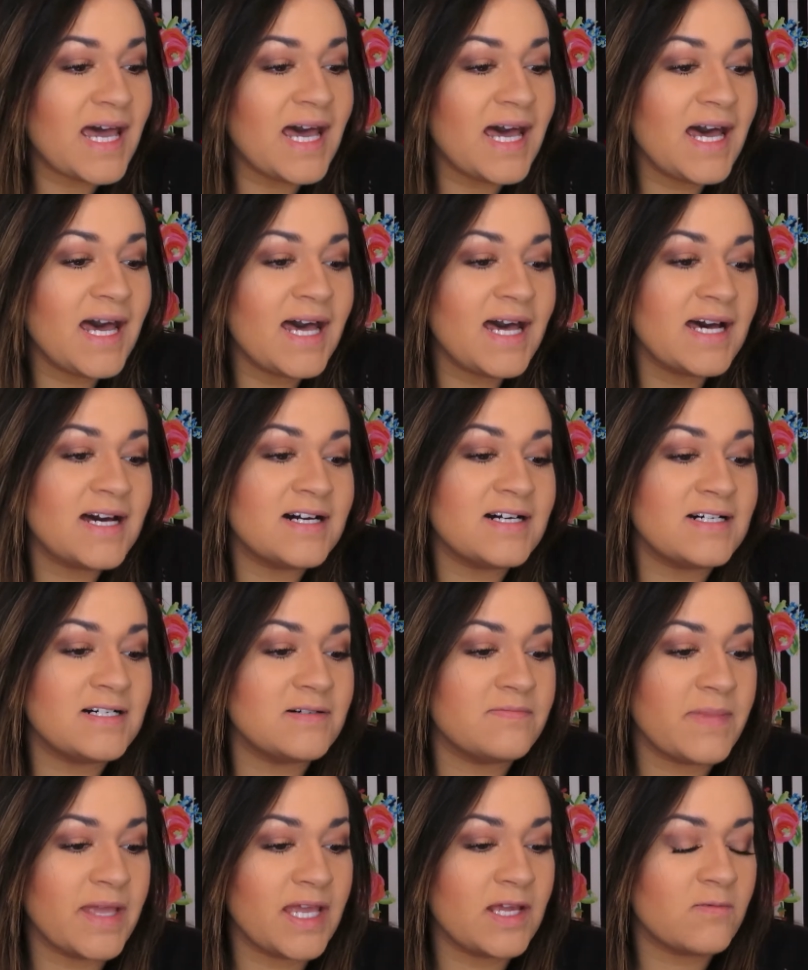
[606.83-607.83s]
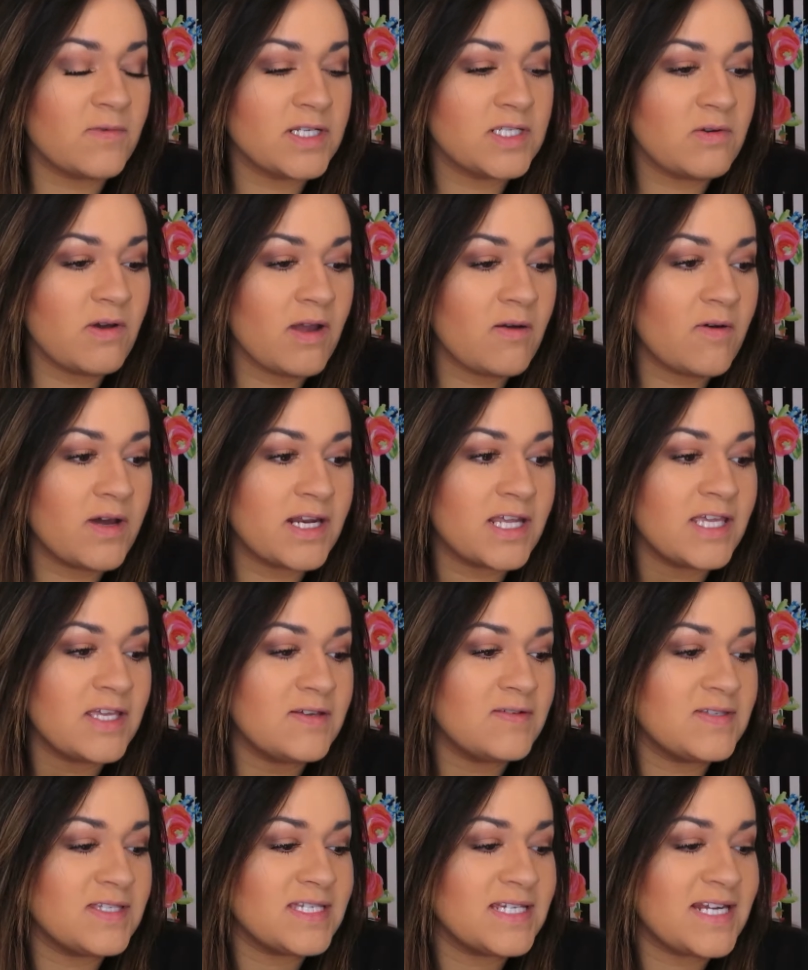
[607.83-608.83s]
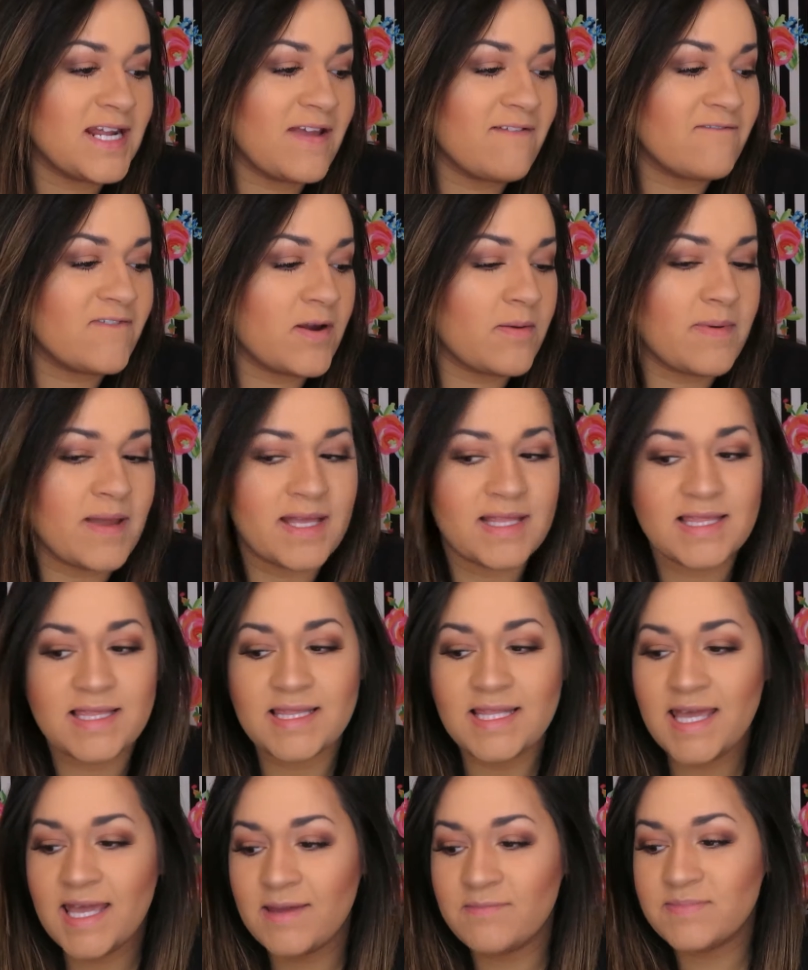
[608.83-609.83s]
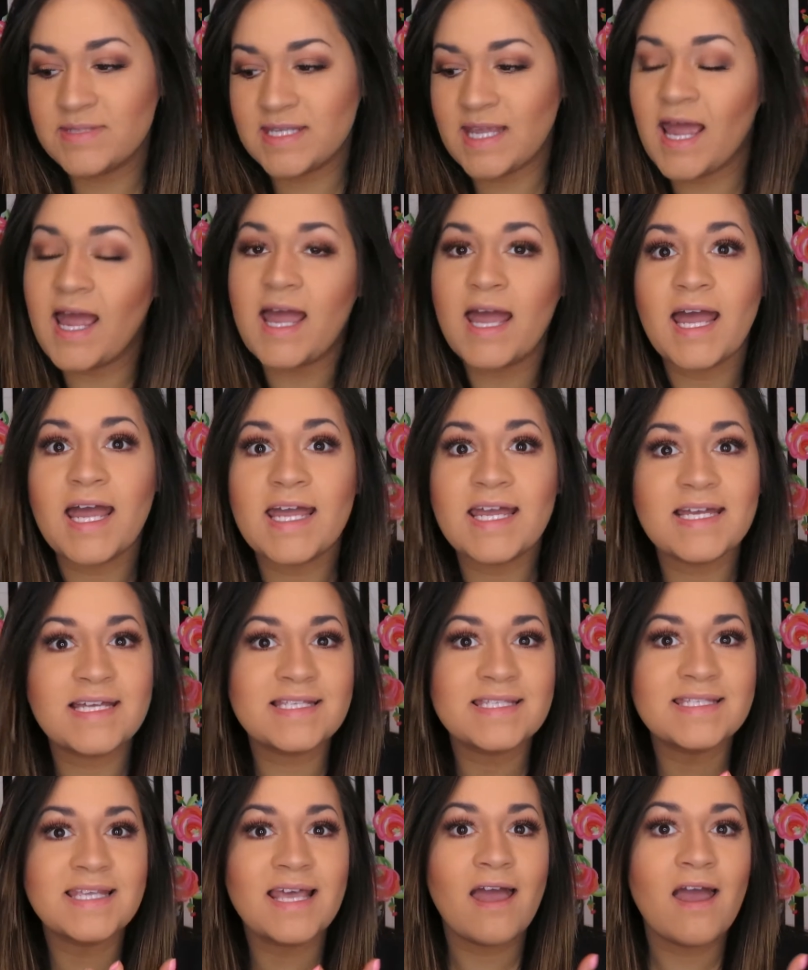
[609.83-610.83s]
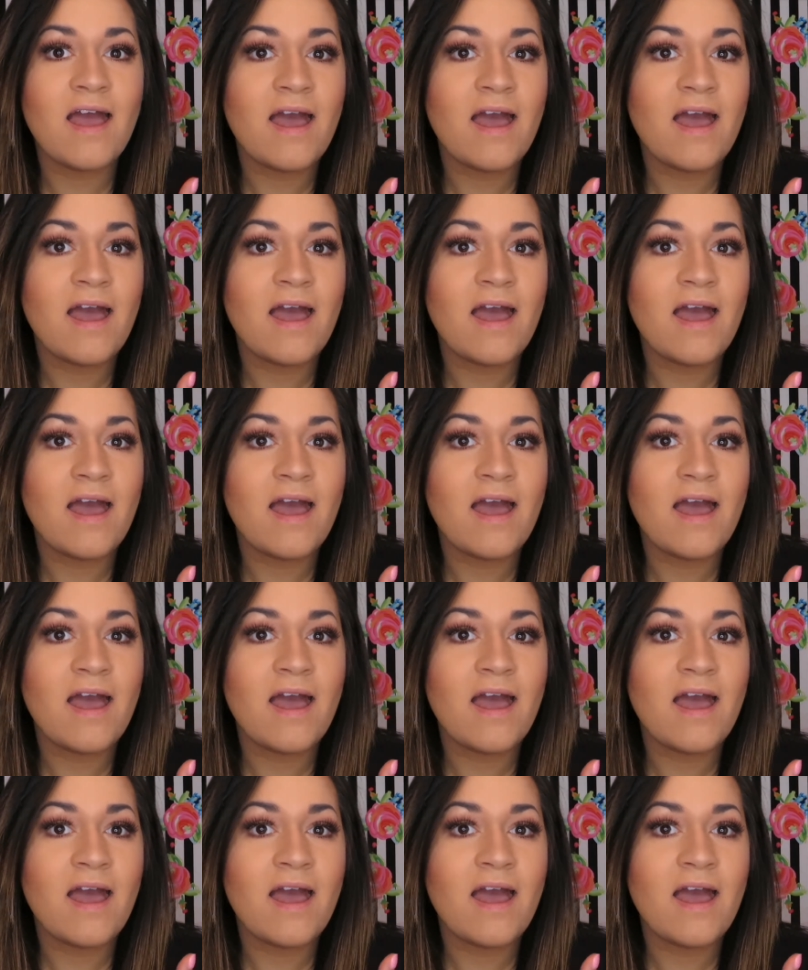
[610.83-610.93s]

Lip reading: Oh man, what do I want to use today for my lips, guys?